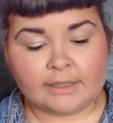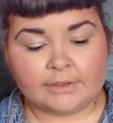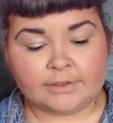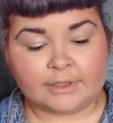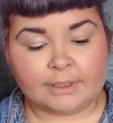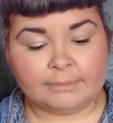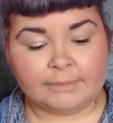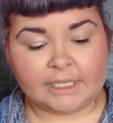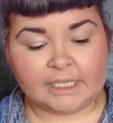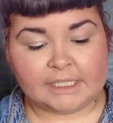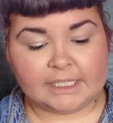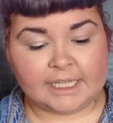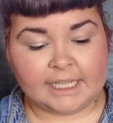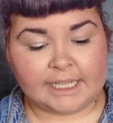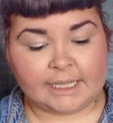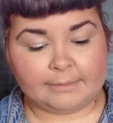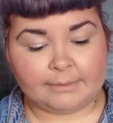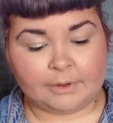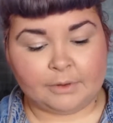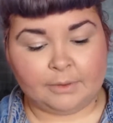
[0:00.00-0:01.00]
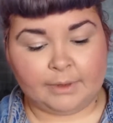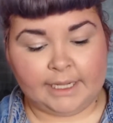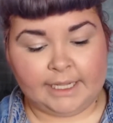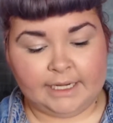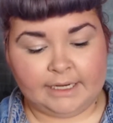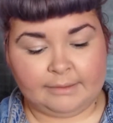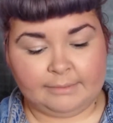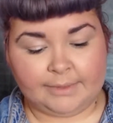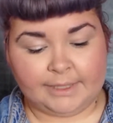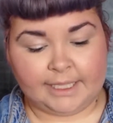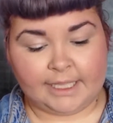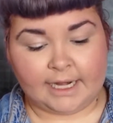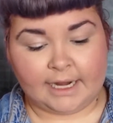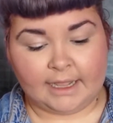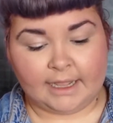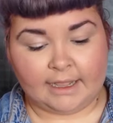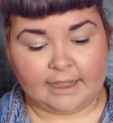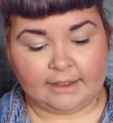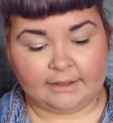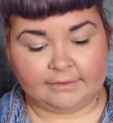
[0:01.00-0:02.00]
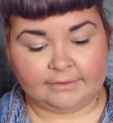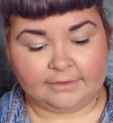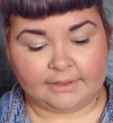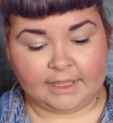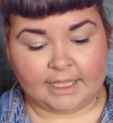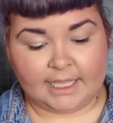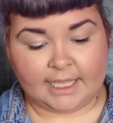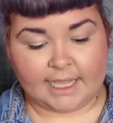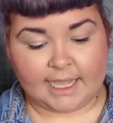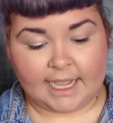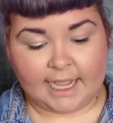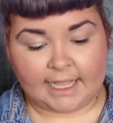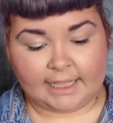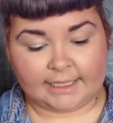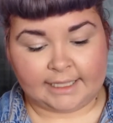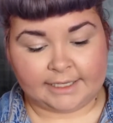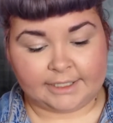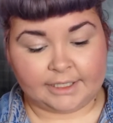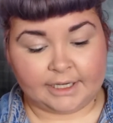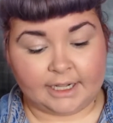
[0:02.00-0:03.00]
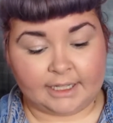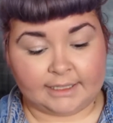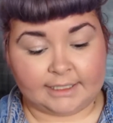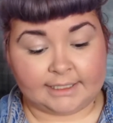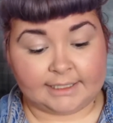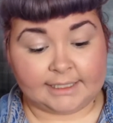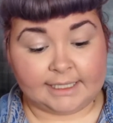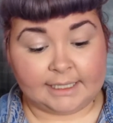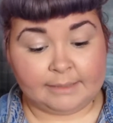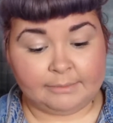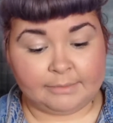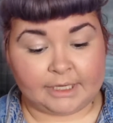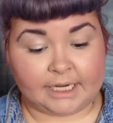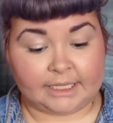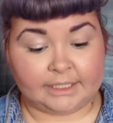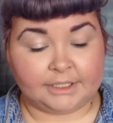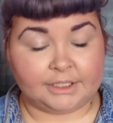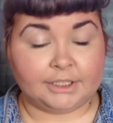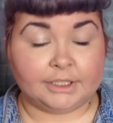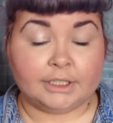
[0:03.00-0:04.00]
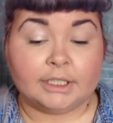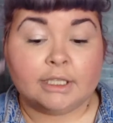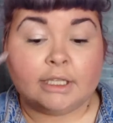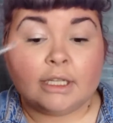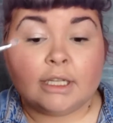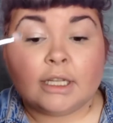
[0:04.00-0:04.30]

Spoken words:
So I'm going to take up quite a bit of the highlighter on the same brush